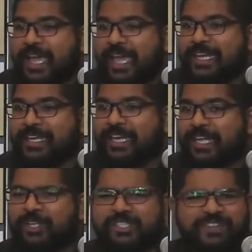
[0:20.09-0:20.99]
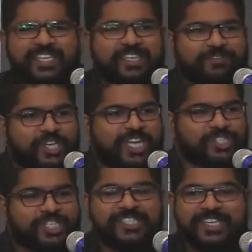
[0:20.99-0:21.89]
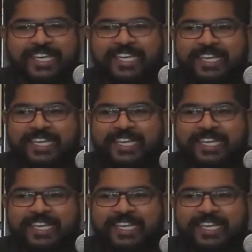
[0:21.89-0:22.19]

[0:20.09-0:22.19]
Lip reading: And lots of things have changed, isn't it?